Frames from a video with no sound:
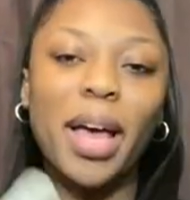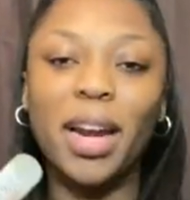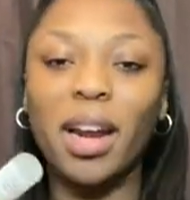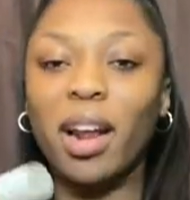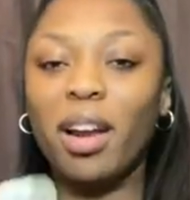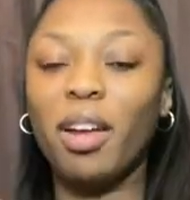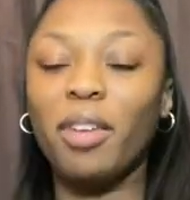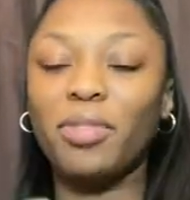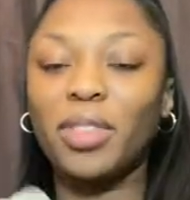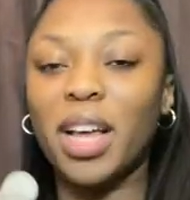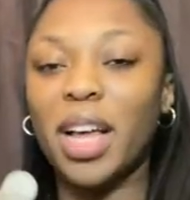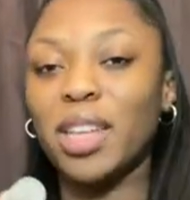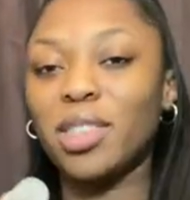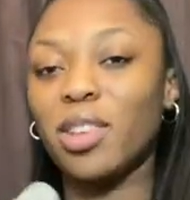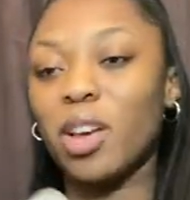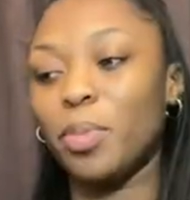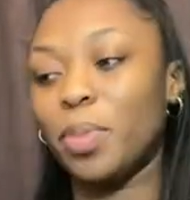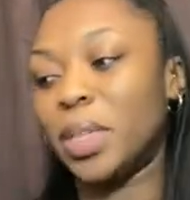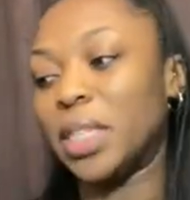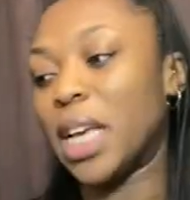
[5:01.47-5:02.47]
and i love that
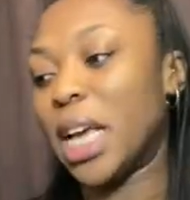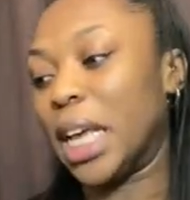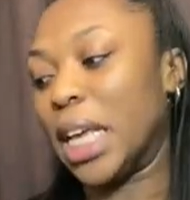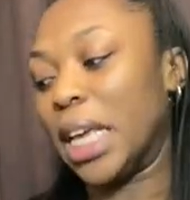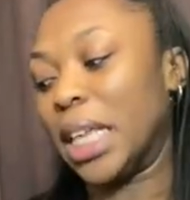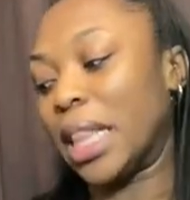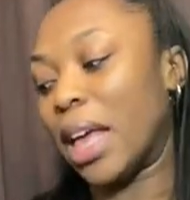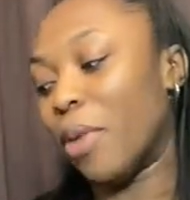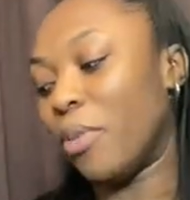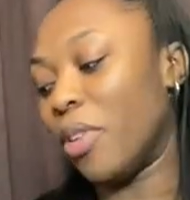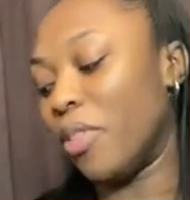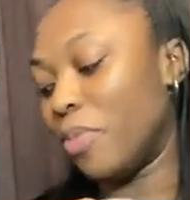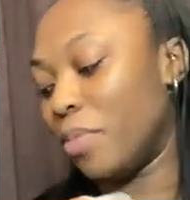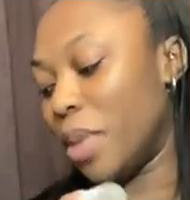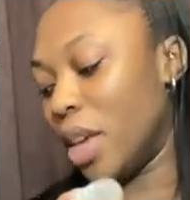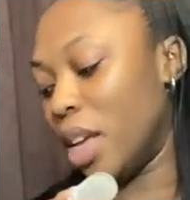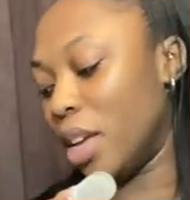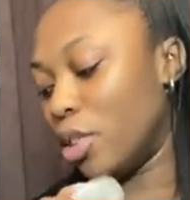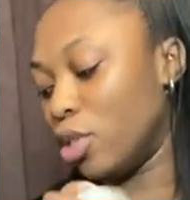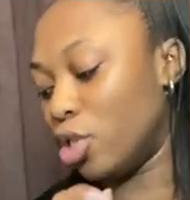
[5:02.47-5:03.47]
so i'll be taking that with
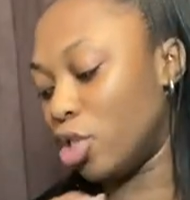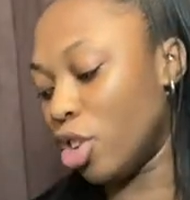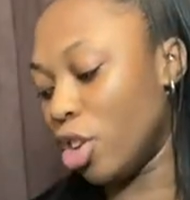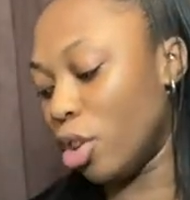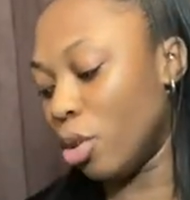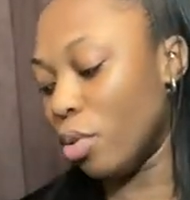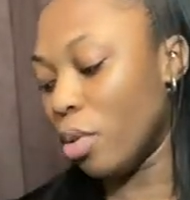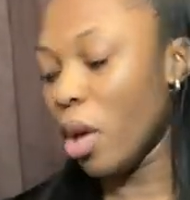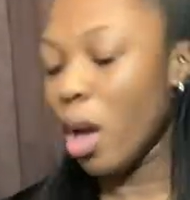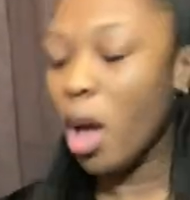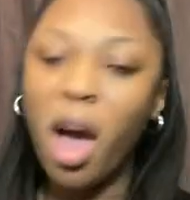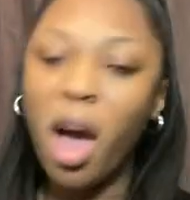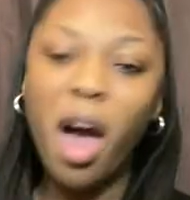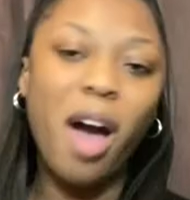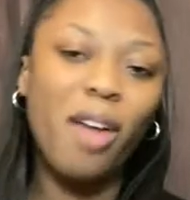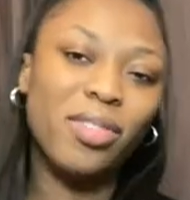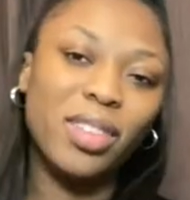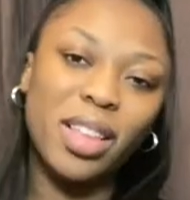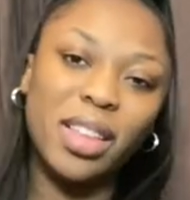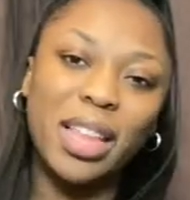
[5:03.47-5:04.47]
me too
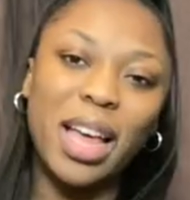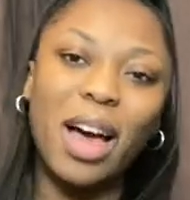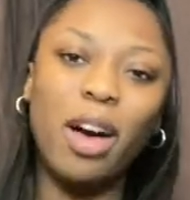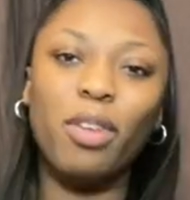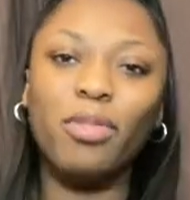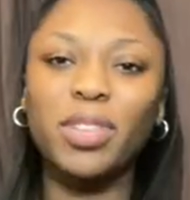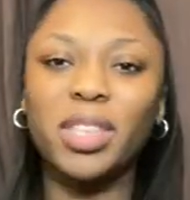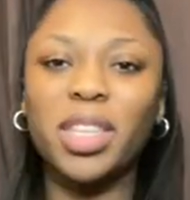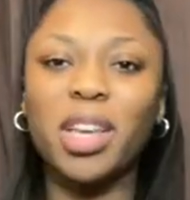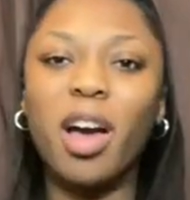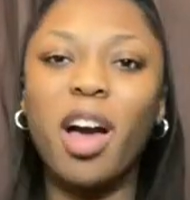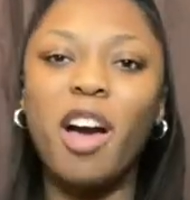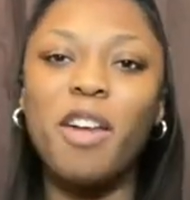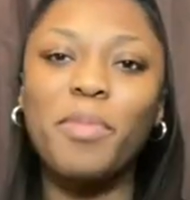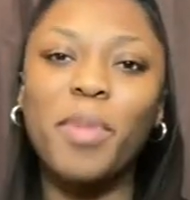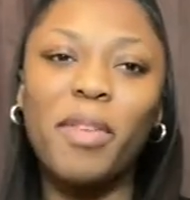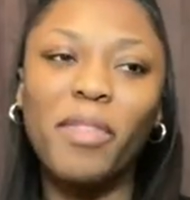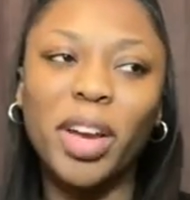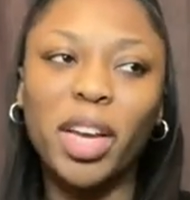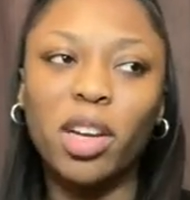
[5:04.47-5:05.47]
other than that obviously i
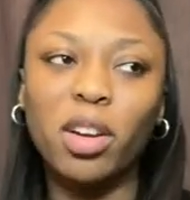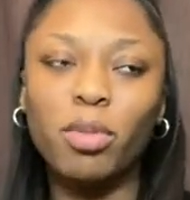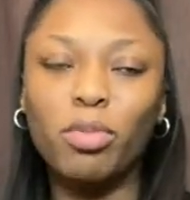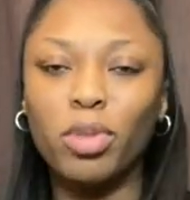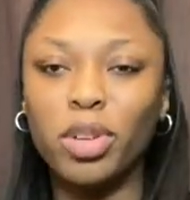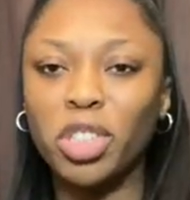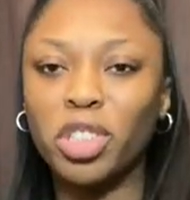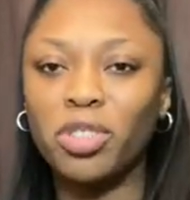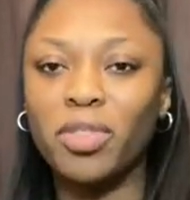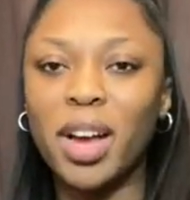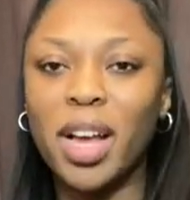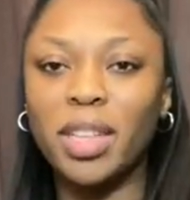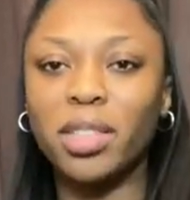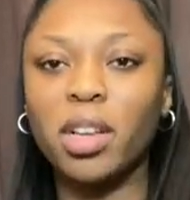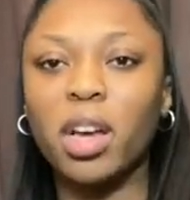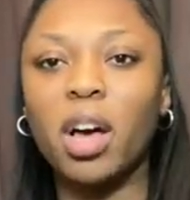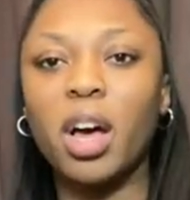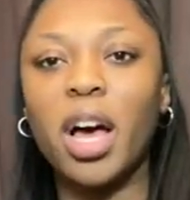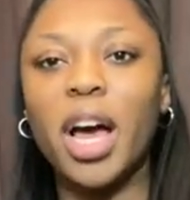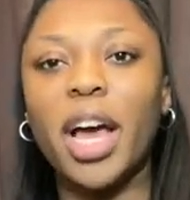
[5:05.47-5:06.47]
have my regular
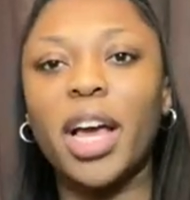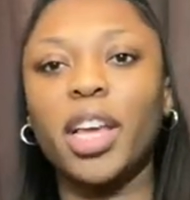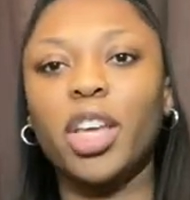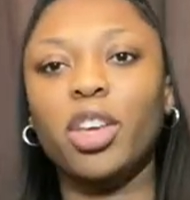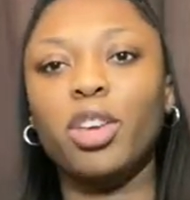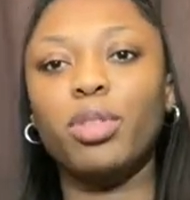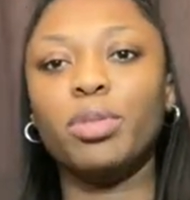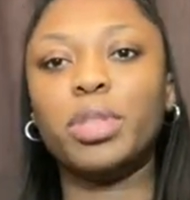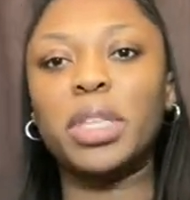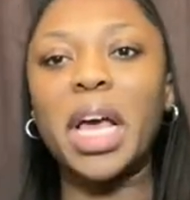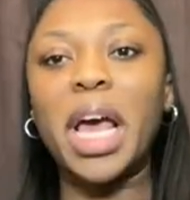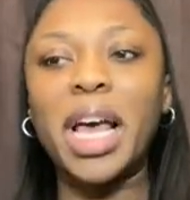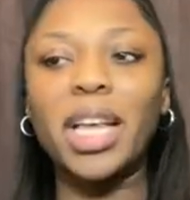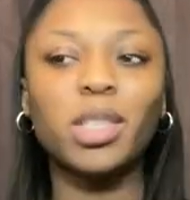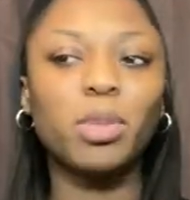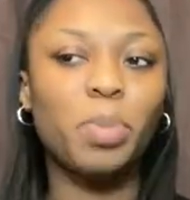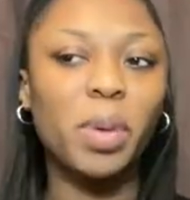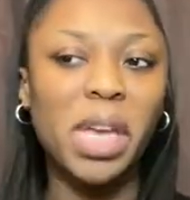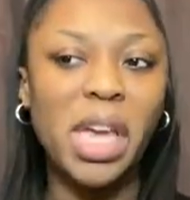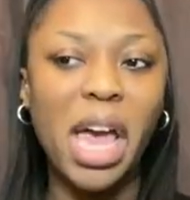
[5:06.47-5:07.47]
moisturizer i use
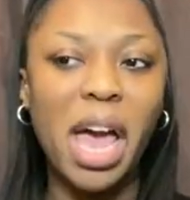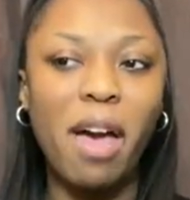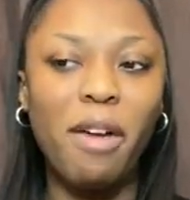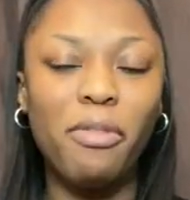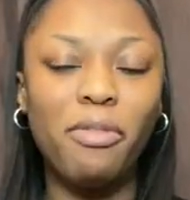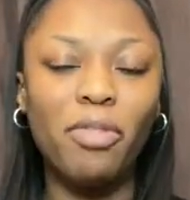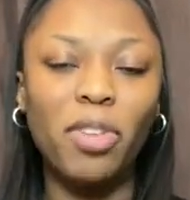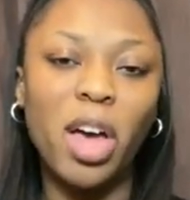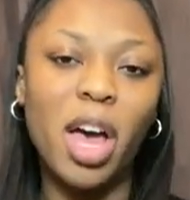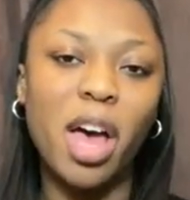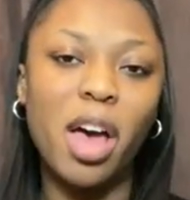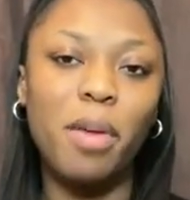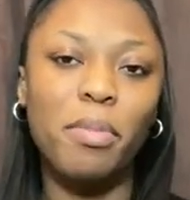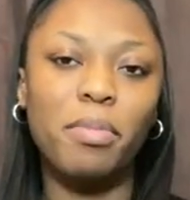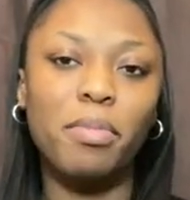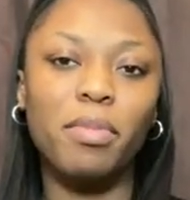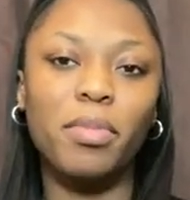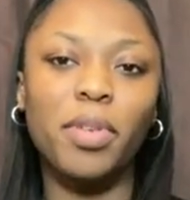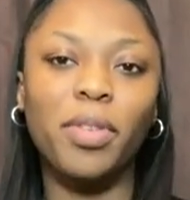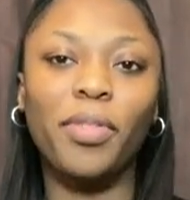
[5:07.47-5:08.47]
spf
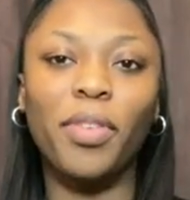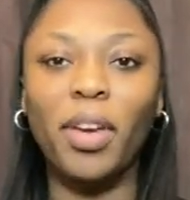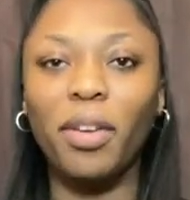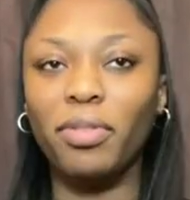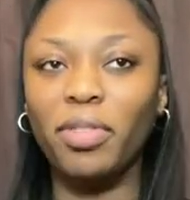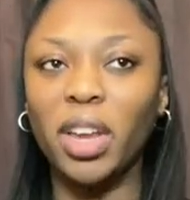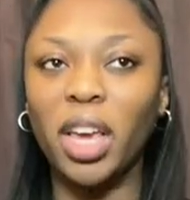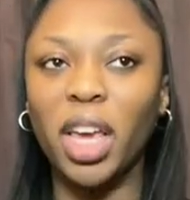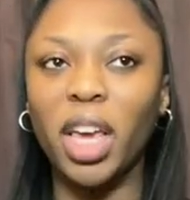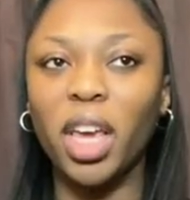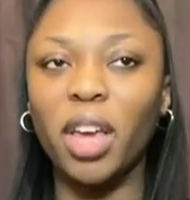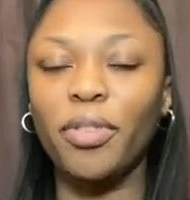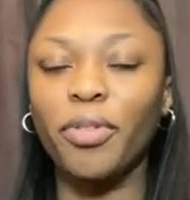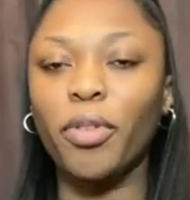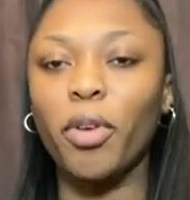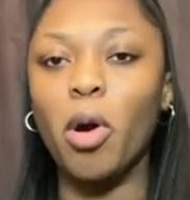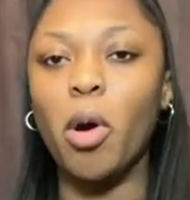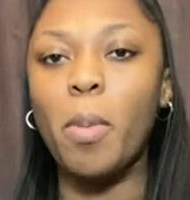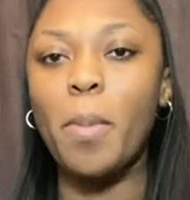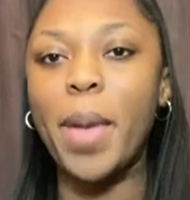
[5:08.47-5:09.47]
um, 50
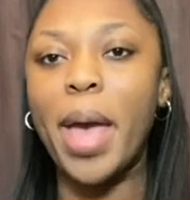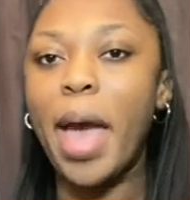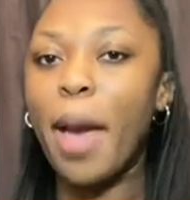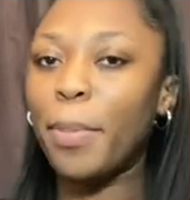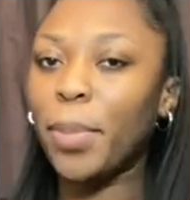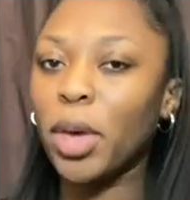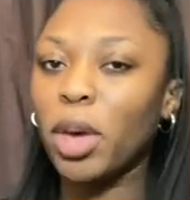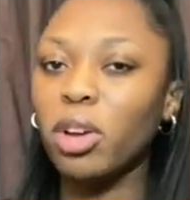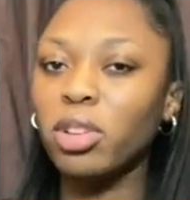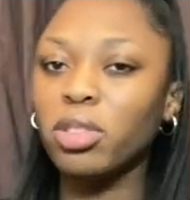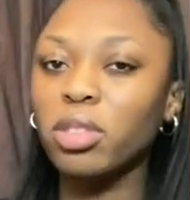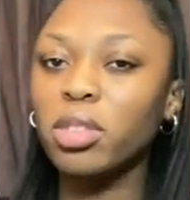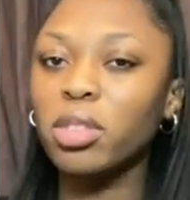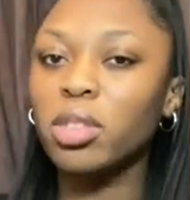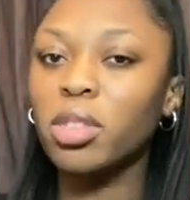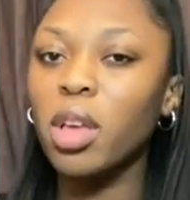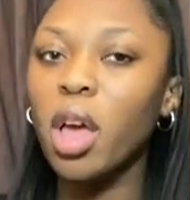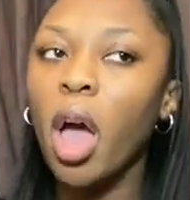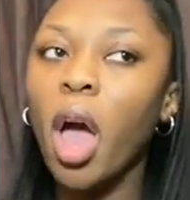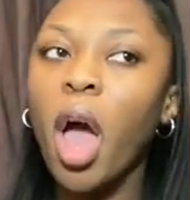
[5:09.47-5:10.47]
from
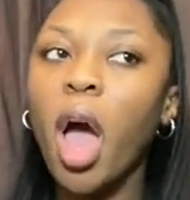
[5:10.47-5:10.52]
epions